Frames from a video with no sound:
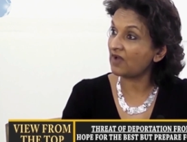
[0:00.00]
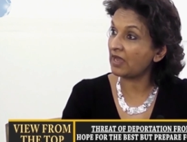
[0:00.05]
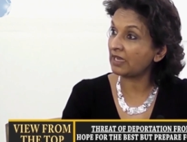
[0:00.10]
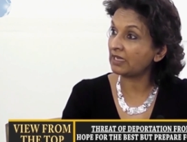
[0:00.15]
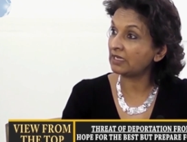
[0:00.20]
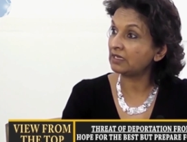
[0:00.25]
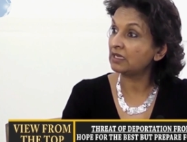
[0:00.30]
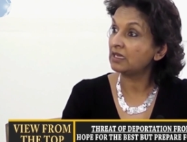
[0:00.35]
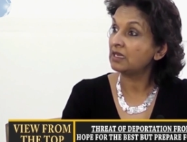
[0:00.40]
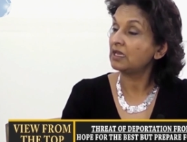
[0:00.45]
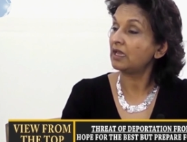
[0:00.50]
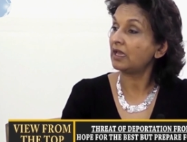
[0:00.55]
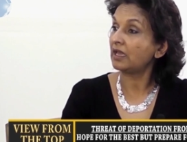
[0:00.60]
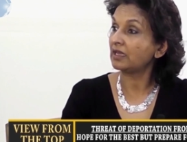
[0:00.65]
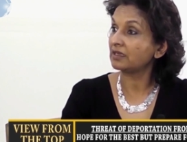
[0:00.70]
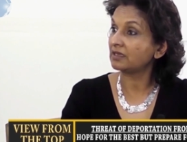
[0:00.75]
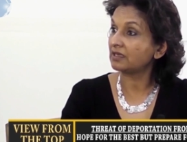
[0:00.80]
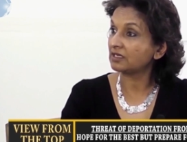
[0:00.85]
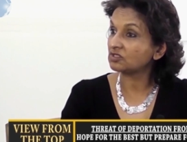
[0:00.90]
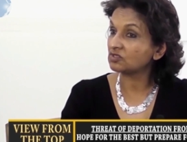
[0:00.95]
fine
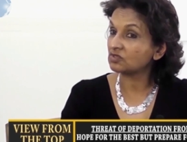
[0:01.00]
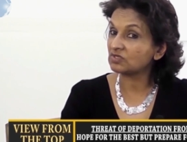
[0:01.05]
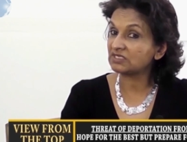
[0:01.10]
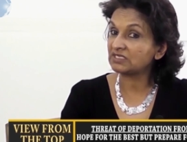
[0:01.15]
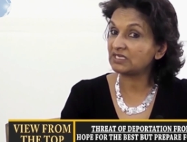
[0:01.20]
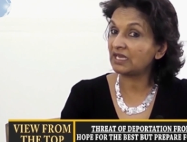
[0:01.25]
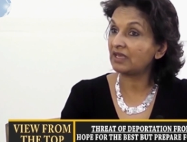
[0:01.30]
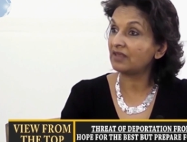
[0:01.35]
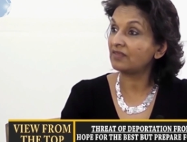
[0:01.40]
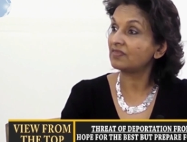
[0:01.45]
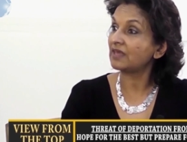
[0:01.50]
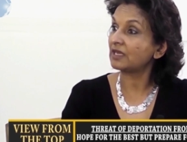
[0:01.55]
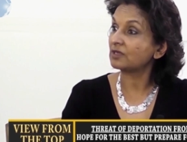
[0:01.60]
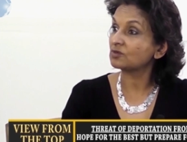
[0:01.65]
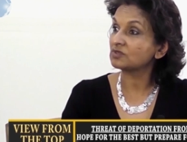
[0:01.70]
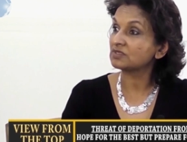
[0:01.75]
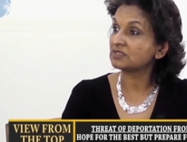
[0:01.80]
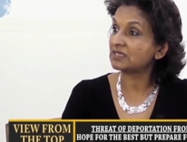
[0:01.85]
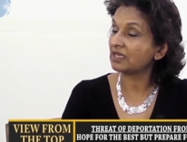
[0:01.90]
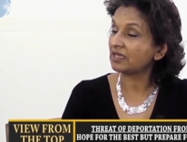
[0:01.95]
and get to stay.
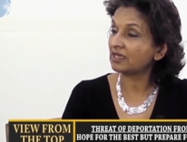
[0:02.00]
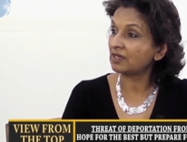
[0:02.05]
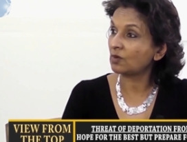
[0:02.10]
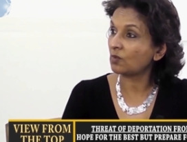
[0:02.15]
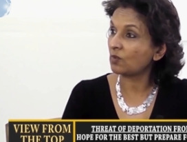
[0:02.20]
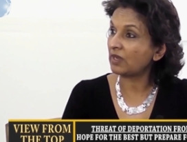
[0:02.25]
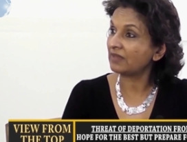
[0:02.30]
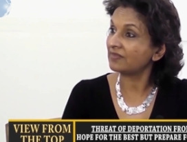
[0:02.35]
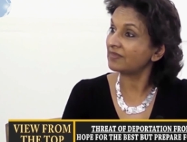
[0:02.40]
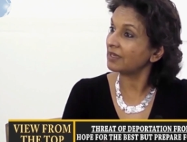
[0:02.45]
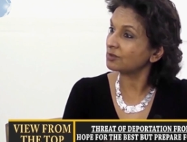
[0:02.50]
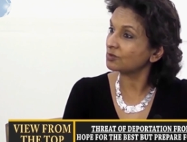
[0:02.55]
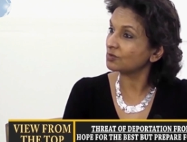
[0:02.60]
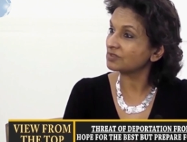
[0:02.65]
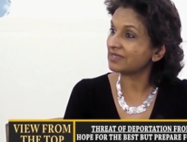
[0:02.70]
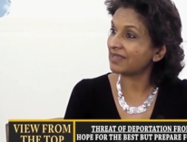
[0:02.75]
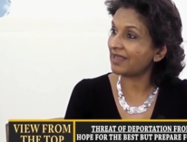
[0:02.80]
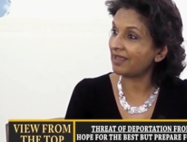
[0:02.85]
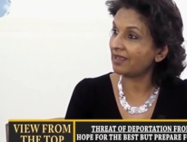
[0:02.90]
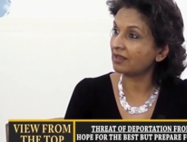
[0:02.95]
That was taken away. That
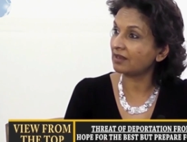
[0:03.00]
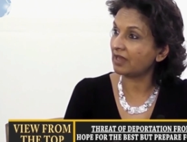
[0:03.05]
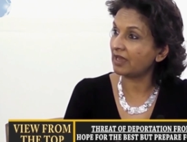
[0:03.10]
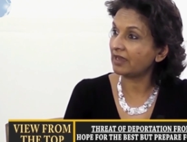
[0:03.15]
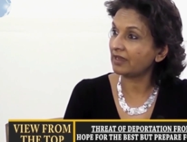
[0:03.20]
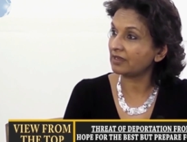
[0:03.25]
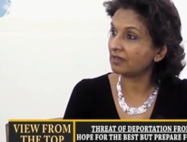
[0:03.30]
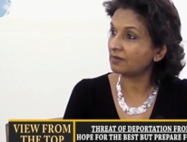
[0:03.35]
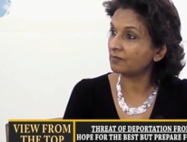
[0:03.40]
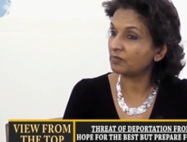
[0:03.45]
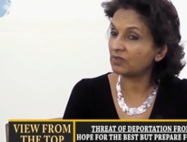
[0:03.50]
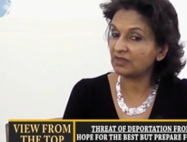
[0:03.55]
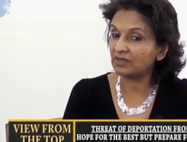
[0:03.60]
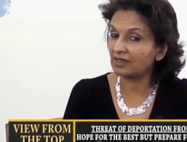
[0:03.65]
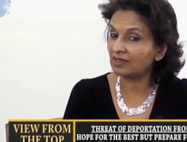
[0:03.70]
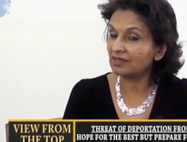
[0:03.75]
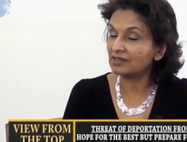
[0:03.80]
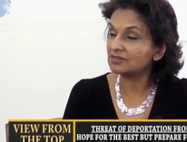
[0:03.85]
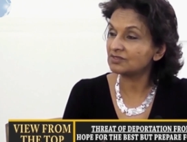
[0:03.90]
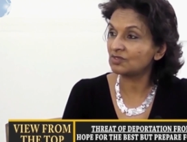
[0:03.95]
was a line, but
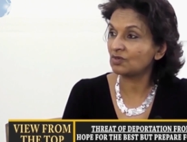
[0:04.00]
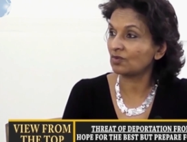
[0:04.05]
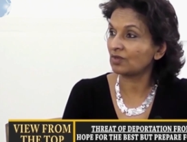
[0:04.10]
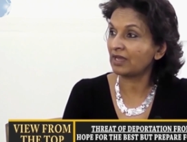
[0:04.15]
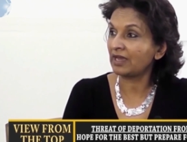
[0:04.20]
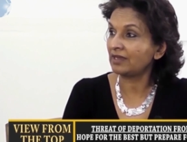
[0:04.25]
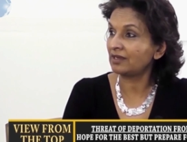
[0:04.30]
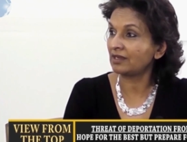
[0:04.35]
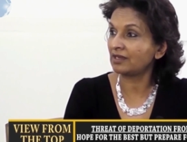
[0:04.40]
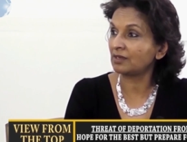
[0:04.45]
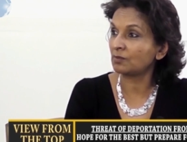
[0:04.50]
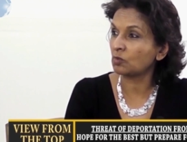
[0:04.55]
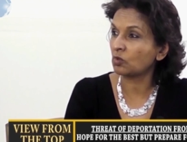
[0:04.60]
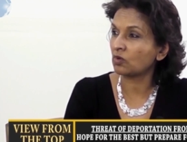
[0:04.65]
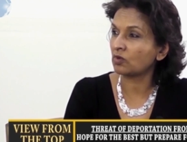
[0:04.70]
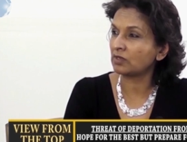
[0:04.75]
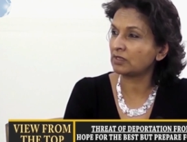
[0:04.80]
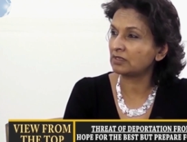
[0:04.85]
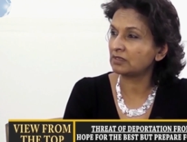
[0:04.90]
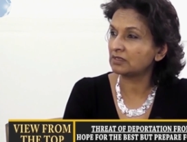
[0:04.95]
there is no line
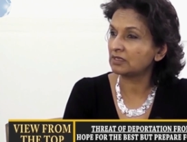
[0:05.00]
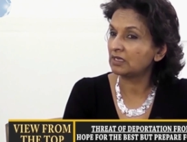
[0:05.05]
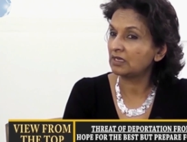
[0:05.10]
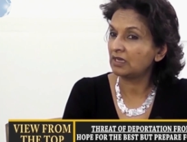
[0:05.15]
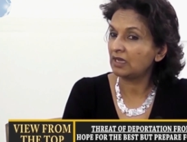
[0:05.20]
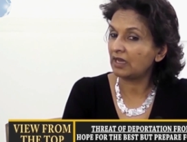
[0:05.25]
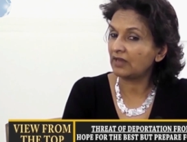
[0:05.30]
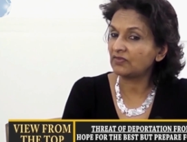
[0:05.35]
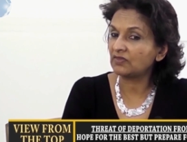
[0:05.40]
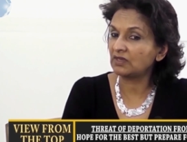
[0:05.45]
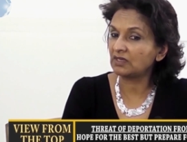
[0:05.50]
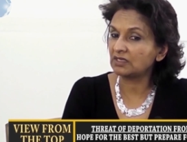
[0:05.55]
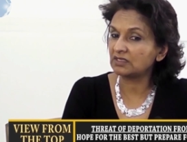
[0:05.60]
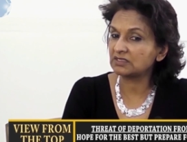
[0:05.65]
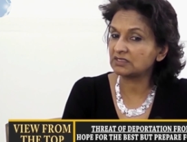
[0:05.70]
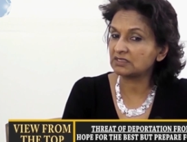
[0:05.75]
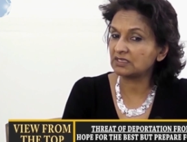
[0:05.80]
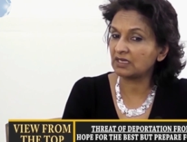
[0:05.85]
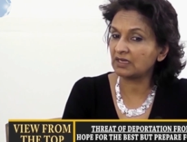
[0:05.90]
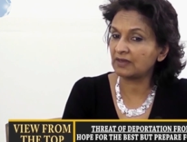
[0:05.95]
anymore. And I think
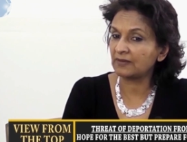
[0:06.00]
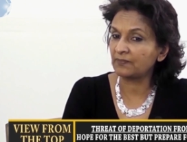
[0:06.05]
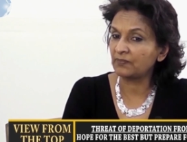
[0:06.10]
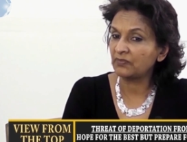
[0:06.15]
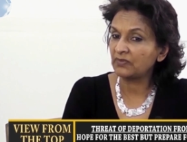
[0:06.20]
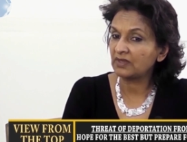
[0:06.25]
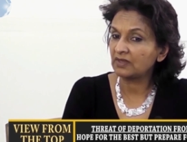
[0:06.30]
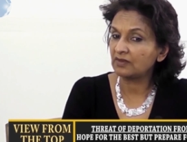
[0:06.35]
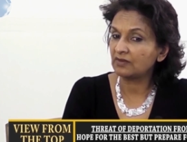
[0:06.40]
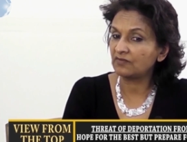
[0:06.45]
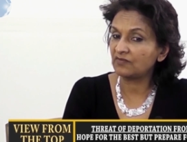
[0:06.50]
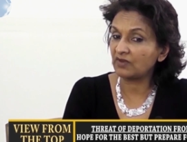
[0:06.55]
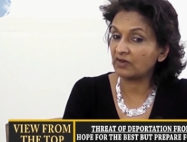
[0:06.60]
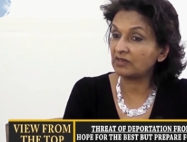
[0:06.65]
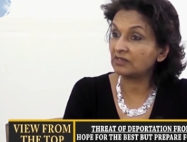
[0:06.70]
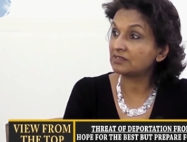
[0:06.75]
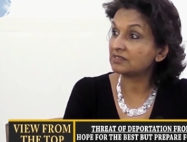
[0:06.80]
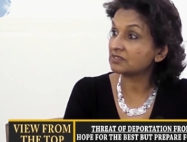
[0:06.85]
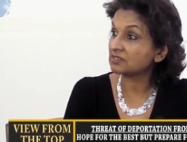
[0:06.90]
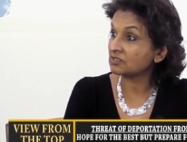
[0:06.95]
it's
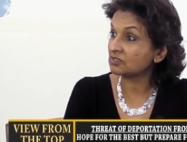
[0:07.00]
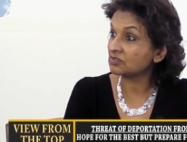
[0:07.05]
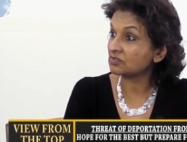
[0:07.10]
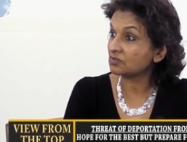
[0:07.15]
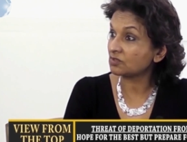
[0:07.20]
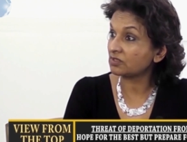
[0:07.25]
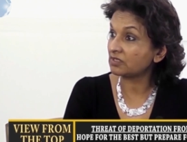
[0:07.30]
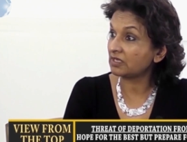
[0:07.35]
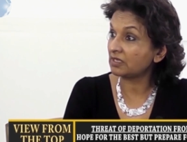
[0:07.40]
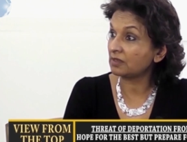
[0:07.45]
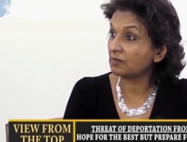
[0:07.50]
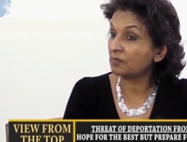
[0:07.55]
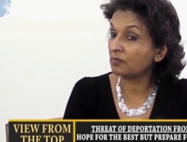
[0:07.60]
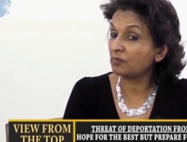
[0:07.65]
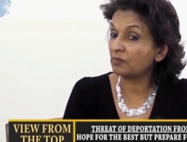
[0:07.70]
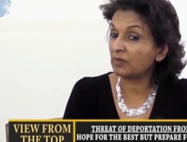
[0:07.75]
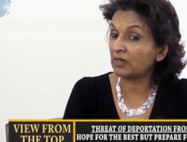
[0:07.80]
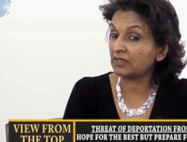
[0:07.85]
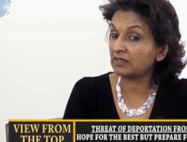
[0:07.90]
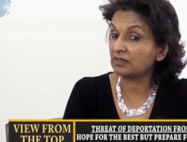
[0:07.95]
very disconcerting,
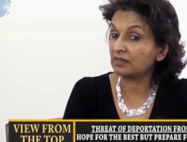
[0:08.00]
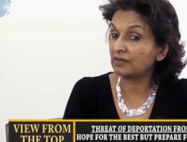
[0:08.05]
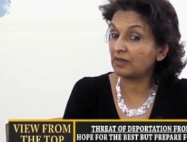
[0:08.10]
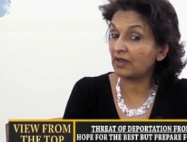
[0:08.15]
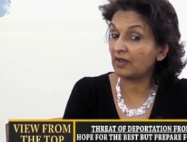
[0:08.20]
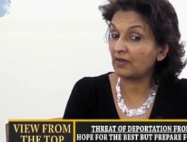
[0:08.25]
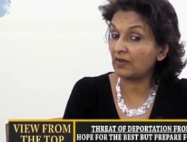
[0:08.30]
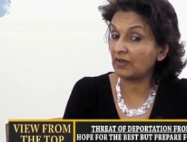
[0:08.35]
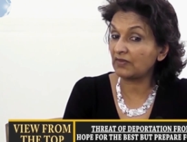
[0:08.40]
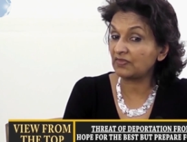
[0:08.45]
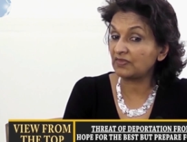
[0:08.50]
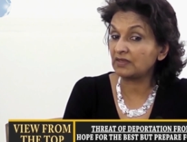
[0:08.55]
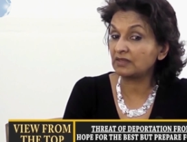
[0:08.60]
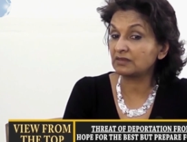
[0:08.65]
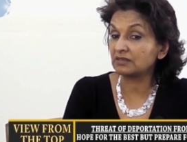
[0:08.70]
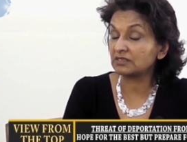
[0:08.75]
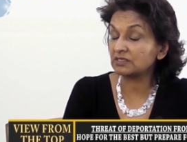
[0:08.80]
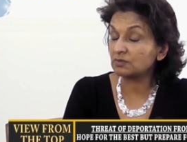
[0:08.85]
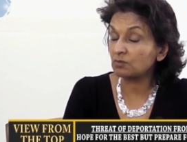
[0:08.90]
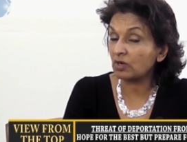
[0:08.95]
but I
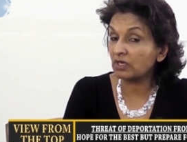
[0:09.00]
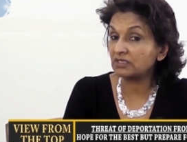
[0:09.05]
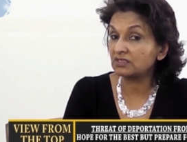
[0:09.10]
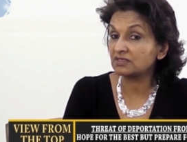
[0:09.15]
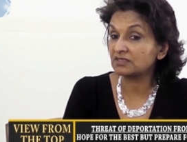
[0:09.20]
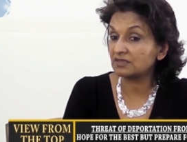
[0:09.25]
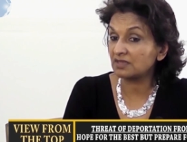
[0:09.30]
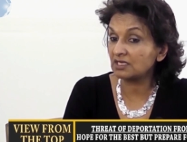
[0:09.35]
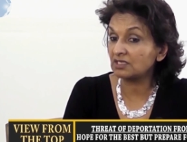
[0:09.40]
think the smartest